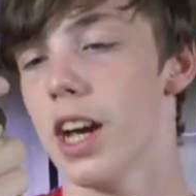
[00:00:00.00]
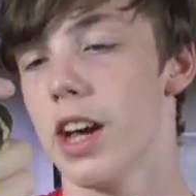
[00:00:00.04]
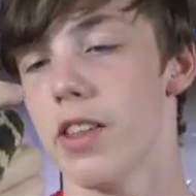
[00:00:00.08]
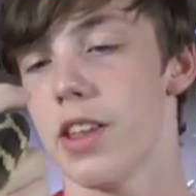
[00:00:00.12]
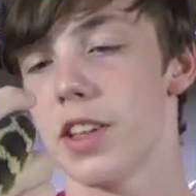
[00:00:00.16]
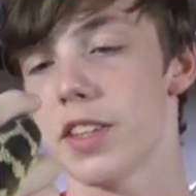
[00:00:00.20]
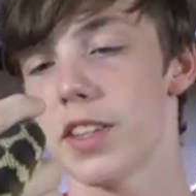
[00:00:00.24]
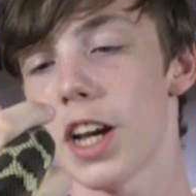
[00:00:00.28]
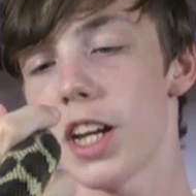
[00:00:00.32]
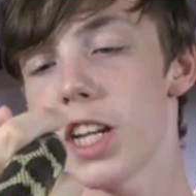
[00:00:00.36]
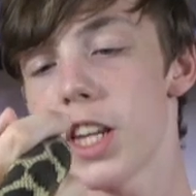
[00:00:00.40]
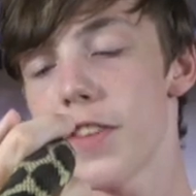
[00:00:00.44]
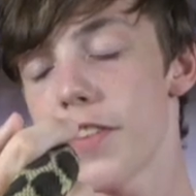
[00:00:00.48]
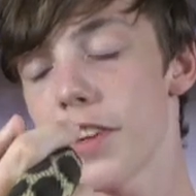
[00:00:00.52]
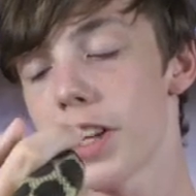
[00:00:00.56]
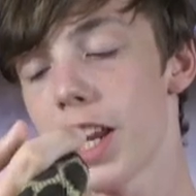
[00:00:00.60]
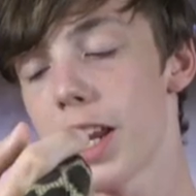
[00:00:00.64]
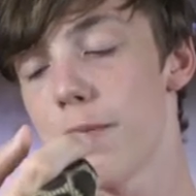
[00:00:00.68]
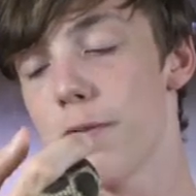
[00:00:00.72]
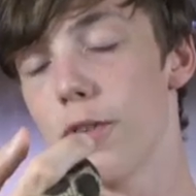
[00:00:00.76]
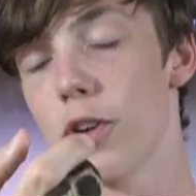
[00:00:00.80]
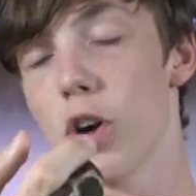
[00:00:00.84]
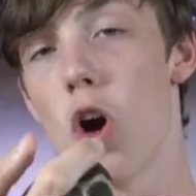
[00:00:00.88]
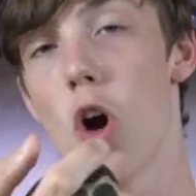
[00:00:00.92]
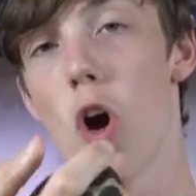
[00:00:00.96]
The scientific
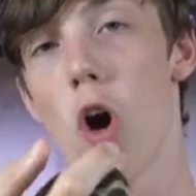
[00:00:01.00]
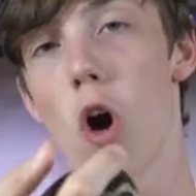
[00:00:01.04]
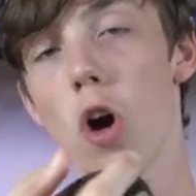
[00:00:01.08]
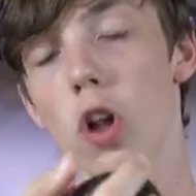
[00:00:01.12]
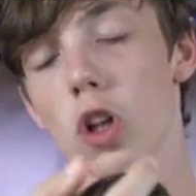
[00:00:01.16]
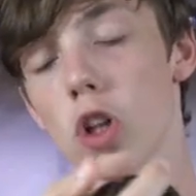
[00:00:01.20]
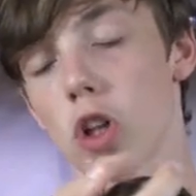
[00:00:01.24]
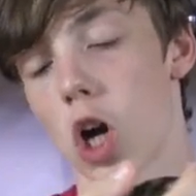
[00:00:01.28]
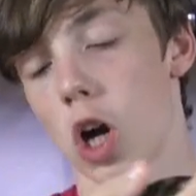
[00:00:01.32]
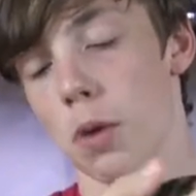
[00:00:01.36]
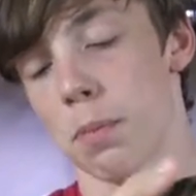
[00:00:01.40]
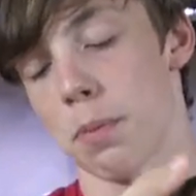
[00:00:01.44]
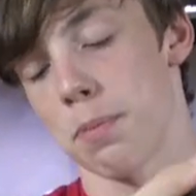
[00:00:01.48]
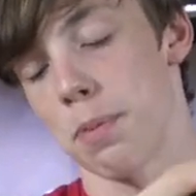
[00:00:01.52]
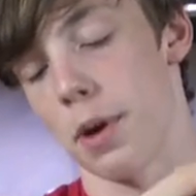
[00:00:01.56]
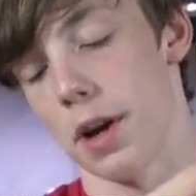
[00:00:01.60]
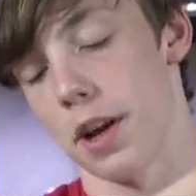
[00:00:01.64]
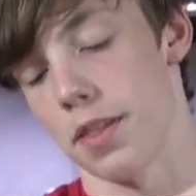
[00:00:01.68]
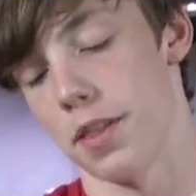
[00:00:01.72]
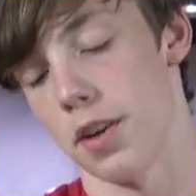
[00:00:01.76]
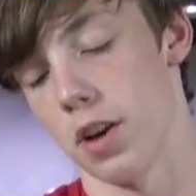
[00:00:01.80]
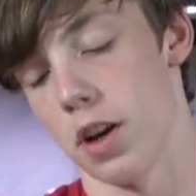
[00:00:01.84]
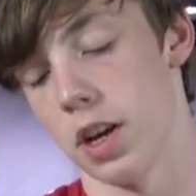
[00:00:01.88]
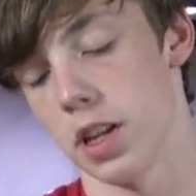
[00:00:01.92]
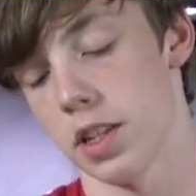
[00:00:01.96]
name for all carpet
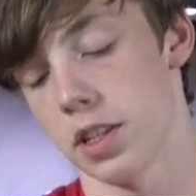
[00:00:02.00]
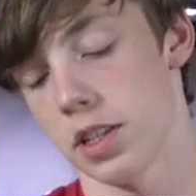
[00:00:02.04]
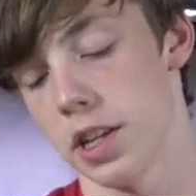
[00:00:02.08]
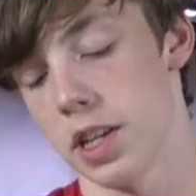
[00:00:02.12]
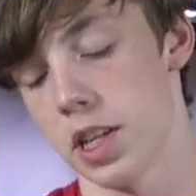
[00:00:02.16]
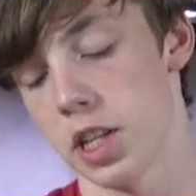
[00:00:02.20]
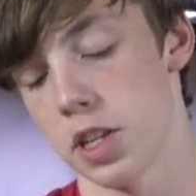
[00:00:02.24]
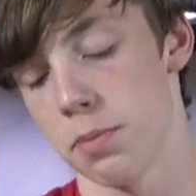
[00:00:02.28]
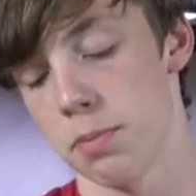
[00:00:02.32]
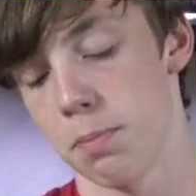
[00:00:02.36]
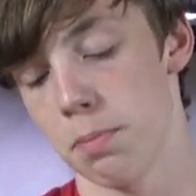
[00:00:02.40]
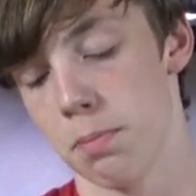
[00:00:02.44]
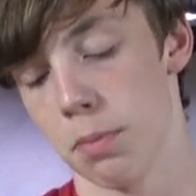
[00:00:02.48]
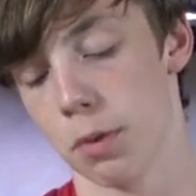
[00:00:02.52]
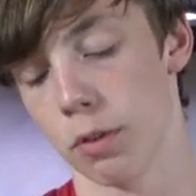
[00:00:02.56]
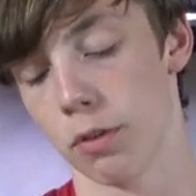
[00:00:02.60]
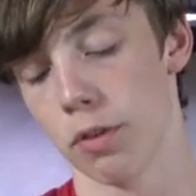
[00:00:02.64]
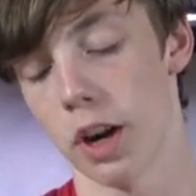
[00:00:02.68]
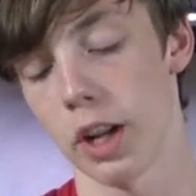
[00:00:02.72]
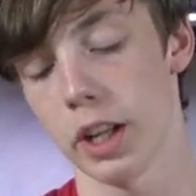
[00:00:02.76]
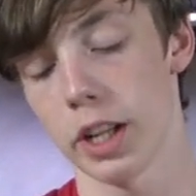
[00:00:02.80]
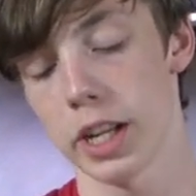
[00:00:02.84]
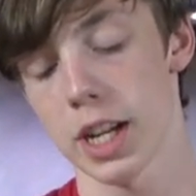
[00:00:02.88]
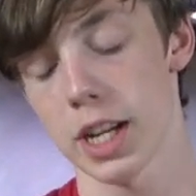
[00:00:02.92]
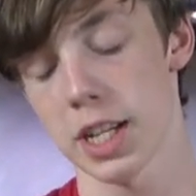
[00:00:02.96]
pythons is
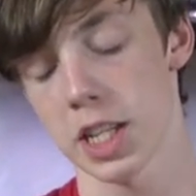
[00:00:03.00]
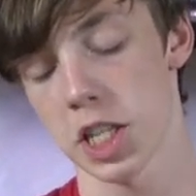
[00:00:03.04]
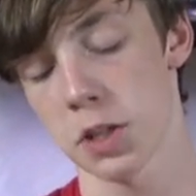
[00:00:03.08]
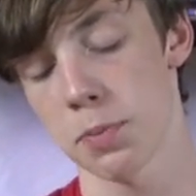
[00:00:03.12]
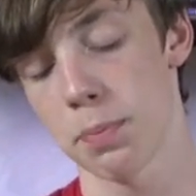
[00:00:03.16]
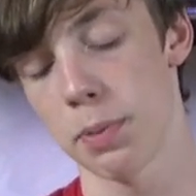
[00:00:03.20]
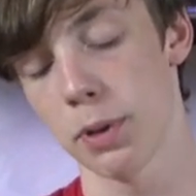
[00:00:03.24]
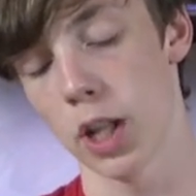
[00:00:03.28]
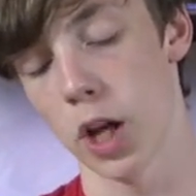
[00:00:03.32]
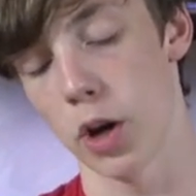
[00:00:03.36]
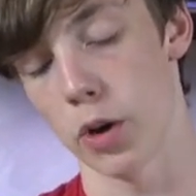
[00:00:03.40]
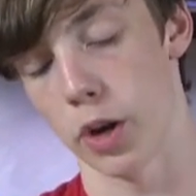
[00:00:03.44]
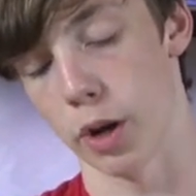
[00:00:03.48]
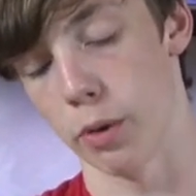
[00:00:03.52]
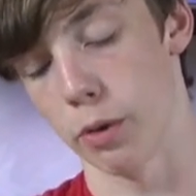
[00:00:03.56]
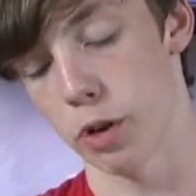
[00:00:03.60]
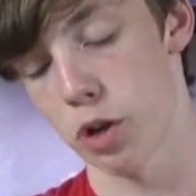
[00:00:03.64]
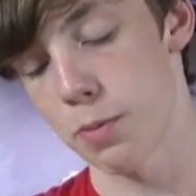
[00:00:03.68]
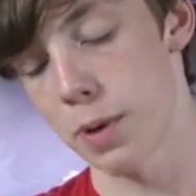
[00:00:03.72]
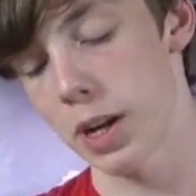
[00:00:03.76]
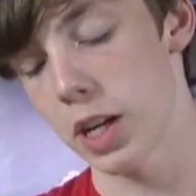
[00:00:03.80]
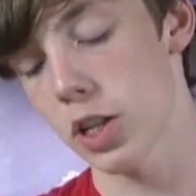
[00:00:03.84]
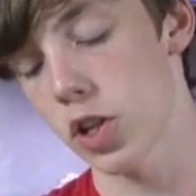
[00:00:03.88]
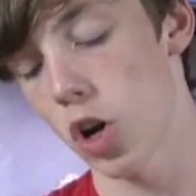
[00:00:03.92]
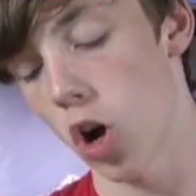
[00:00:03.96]
Morelia spilota,
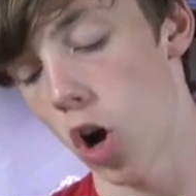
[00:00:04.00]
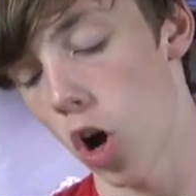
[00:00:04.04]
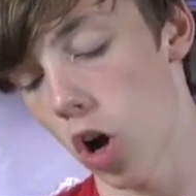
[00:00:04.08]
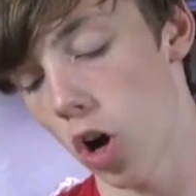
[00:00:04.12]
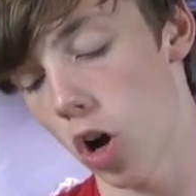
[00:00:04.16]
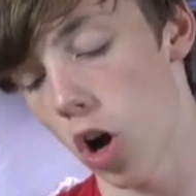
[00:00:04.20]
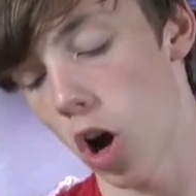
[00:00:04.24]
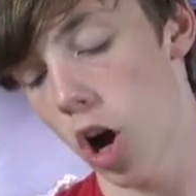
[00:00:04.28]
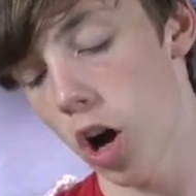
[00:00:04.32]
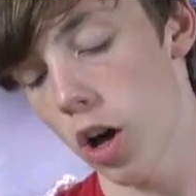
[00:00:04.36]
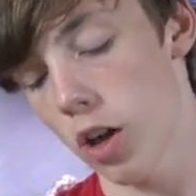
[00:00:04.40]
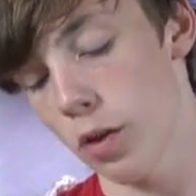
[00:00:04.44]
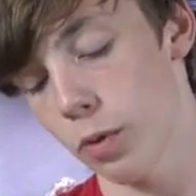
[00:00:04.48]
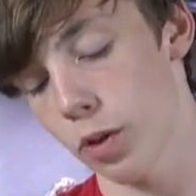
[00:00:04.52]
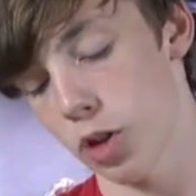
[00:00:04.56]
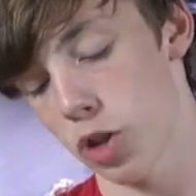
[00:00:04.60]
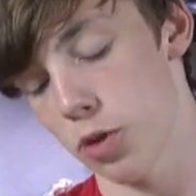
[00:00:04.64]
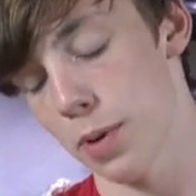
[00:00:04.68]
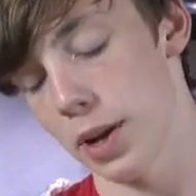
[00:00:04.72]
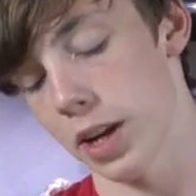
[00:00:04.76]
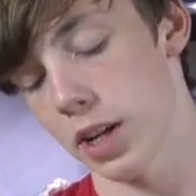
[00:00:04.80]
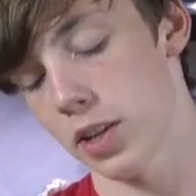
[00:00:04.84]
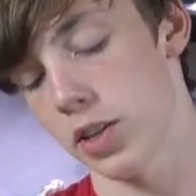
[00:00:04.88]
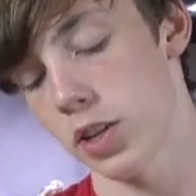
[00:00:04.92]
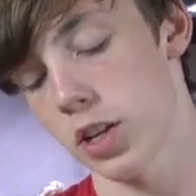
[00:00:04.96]
which
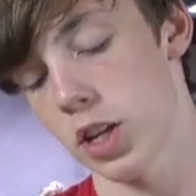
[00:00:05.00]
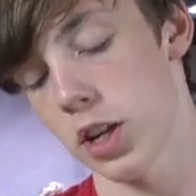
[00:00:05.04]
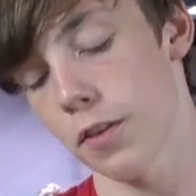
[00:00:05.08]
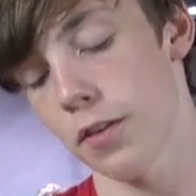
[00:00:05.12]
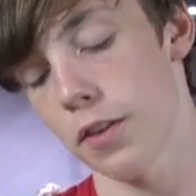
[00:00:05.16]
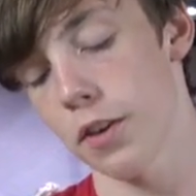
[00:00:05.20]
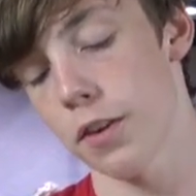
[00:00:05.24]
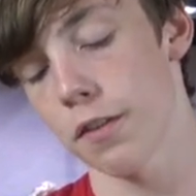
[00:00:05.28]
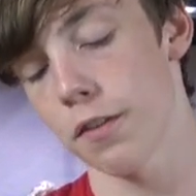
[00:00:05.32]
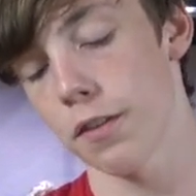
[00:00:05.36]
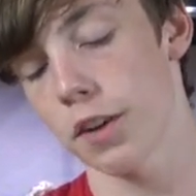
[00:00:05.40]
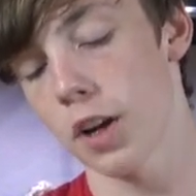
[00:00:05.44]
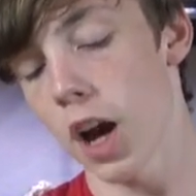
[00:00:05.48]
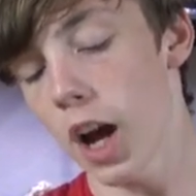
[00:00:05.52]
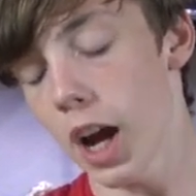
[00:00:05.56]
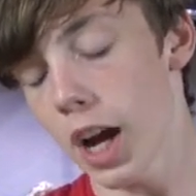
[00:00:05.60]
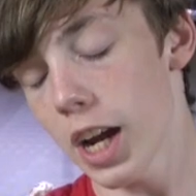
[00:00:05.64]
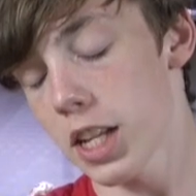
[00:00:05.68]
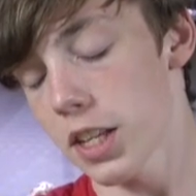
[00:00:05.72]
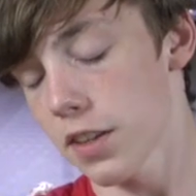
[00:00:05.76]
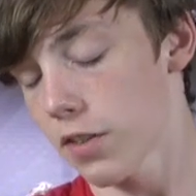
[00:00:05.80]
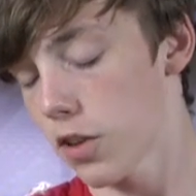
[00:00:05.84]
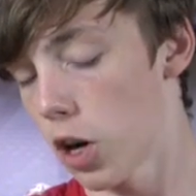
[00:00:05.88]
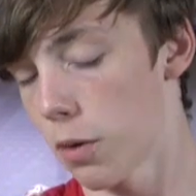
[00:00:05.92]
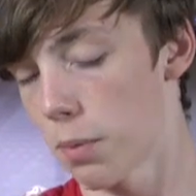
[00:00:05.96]
makes the different
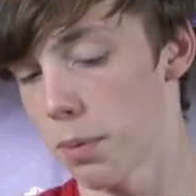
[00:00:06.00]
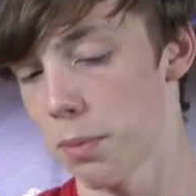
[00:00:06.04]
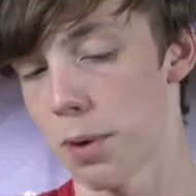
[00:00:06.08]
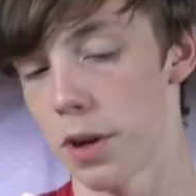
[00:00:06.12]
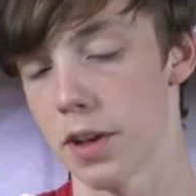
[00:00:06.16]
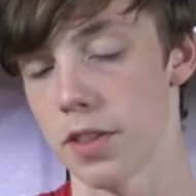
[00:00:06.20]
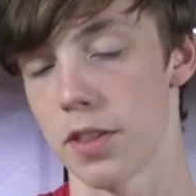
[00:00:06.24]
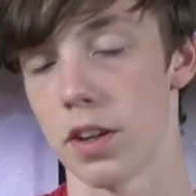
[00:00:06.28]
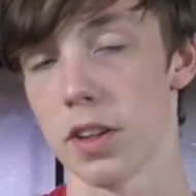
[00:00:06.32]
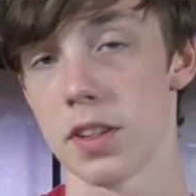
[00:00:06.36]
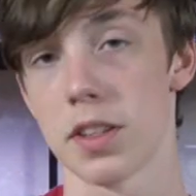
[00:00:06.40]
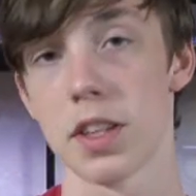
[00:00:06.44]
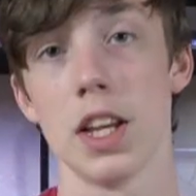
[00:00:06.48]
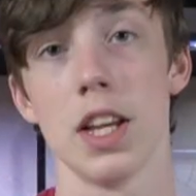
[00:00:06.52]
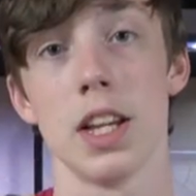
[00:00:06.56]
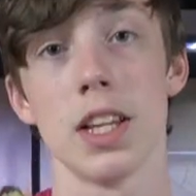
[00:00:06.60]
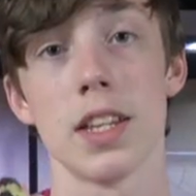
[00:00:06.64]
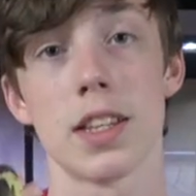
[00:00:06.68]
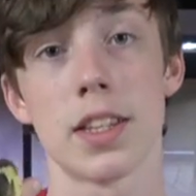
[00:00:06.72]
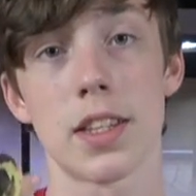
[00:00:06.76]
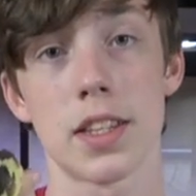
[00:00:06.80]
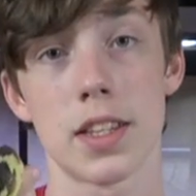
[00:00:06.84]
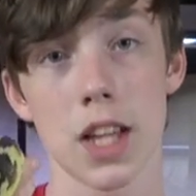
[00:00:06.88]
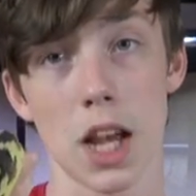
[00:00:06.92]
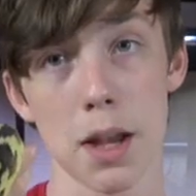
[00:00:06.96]
kinds of carpet pythons
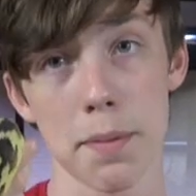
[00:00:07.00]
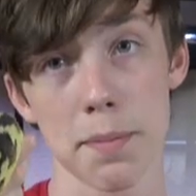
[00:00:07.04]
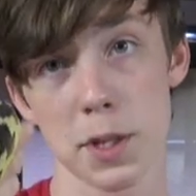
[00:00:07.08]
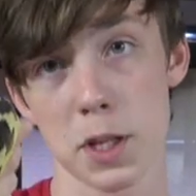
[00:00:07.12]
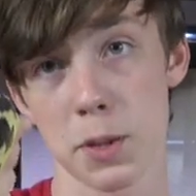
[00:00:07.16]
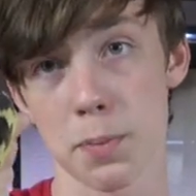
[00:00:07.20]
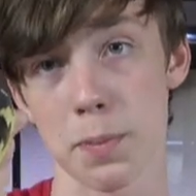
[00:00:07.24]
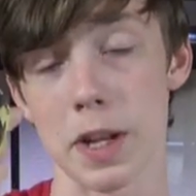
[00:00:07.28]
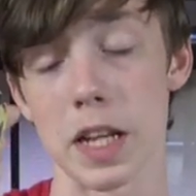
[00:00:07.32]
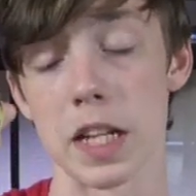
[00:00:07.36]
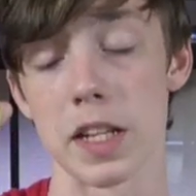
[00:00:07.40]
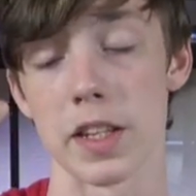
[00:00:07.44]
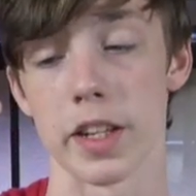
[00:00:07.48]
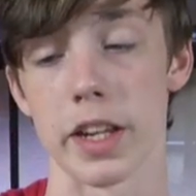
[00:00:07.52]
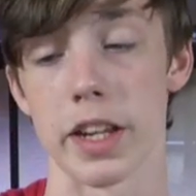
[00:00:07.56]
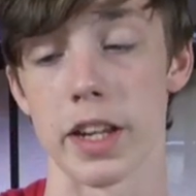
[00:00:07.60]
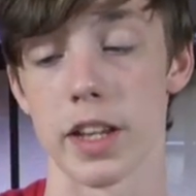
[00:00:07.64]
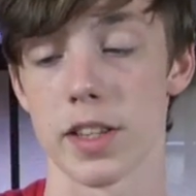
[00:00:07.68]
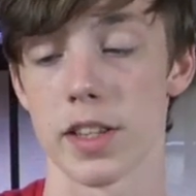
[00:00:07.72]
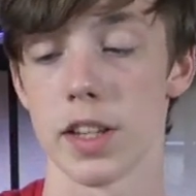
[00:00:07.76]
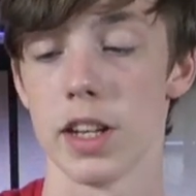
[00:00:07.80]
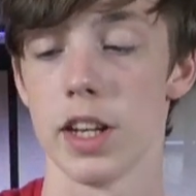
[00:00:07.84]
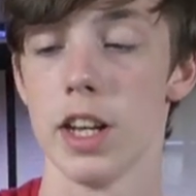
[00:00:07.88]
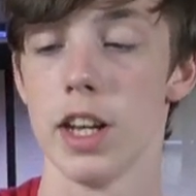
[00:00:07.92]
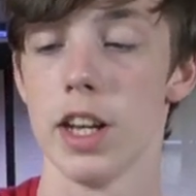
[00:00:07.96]

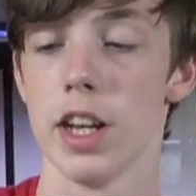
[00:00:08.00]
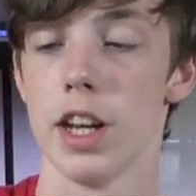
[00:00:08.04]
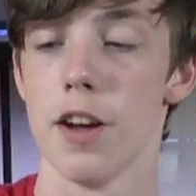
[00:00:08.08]
subspecies.